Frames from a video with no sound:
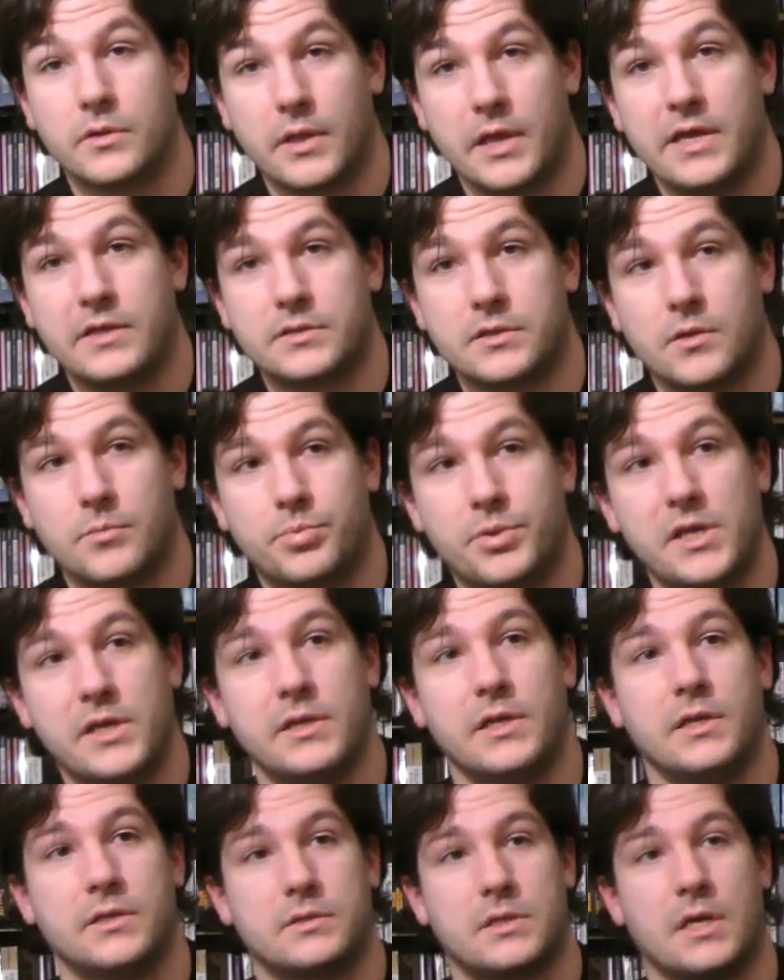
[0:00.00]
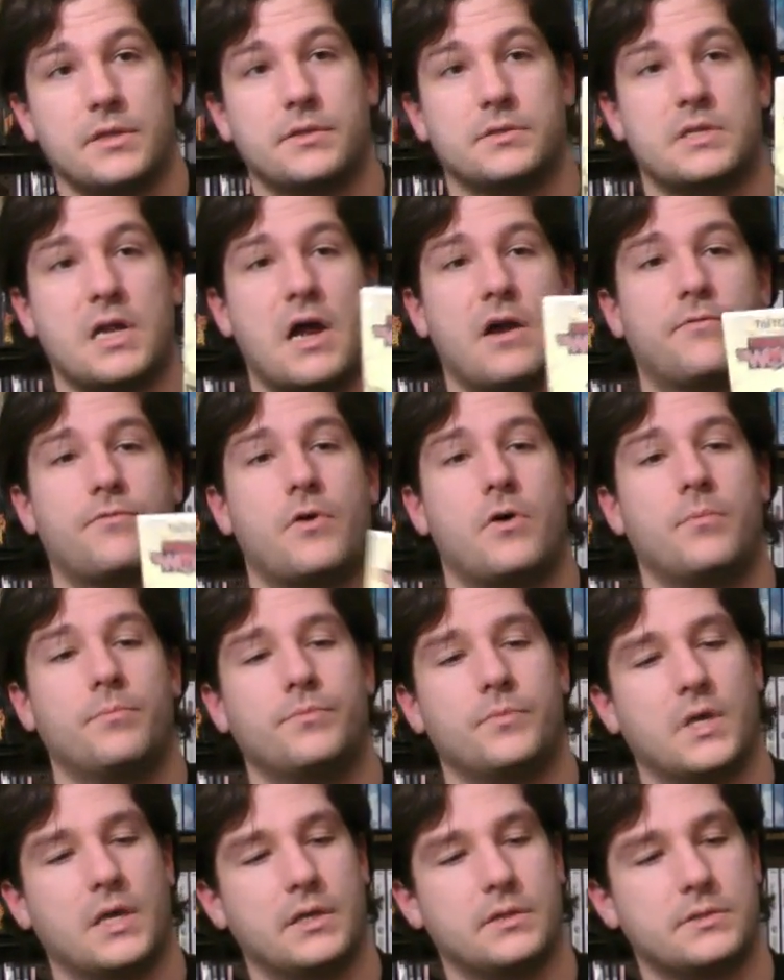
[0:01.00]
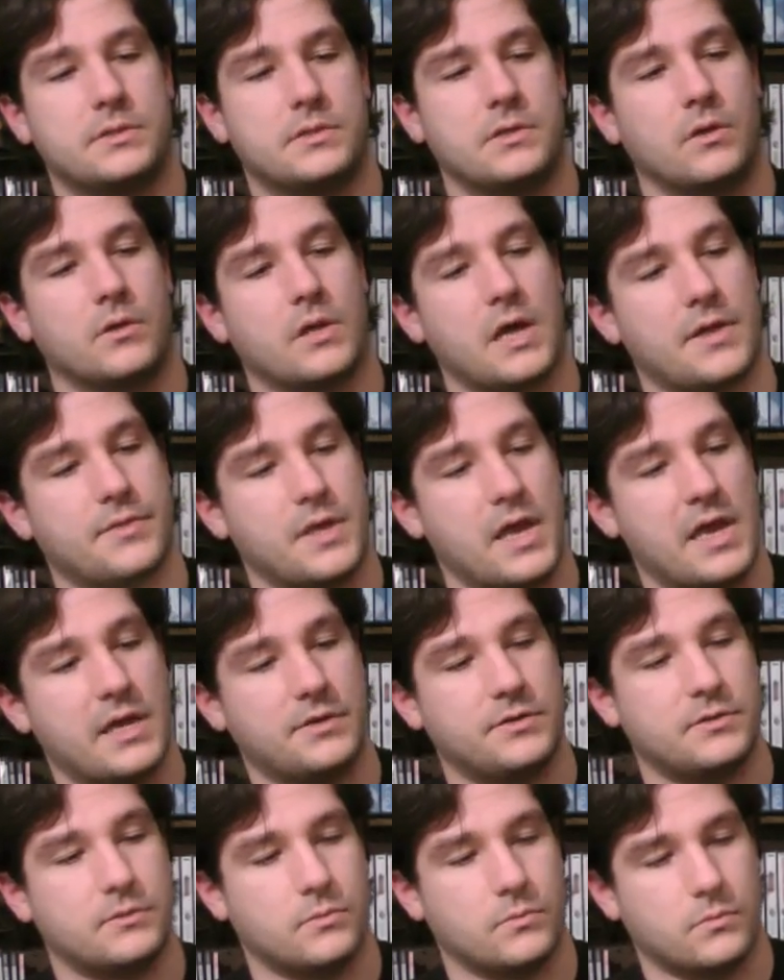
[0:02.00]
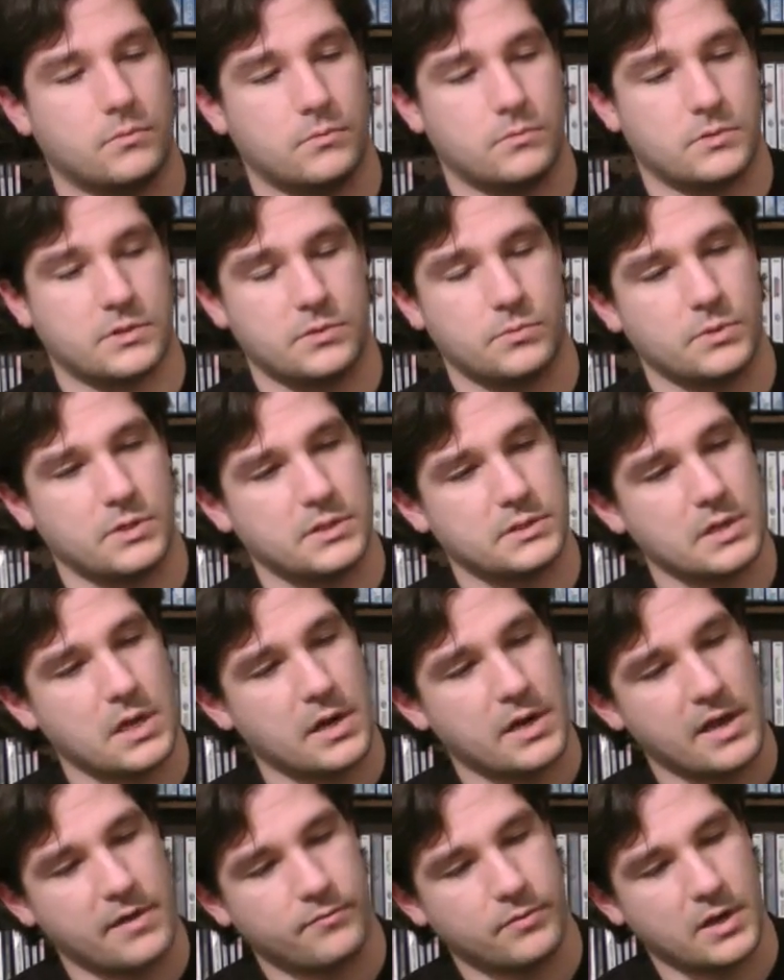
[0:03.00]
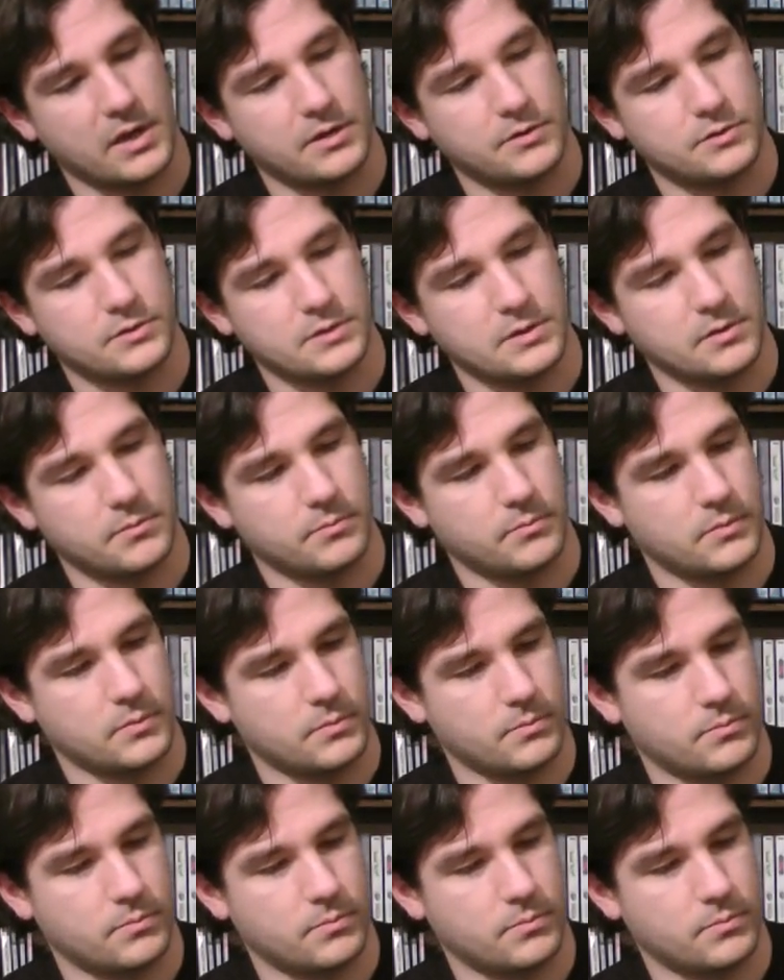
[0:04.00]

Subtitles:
It's complete. It's got the styrofoam. It's still got the H. Oh, this one does not have an H seam.